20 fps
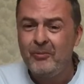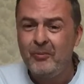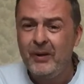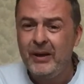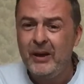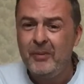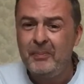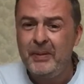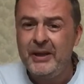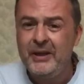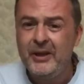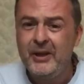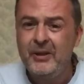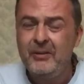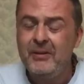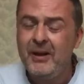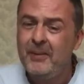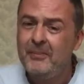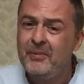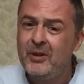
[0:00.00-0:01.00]
will it be
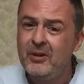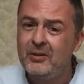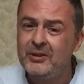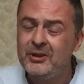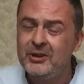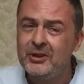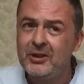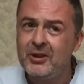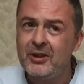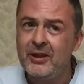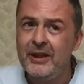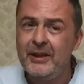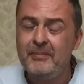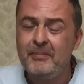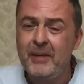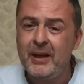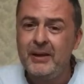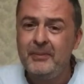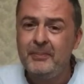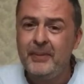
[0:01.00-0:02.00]
new? I'm not sure. It
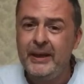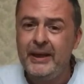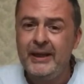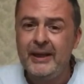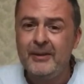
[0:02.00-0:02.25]
might be,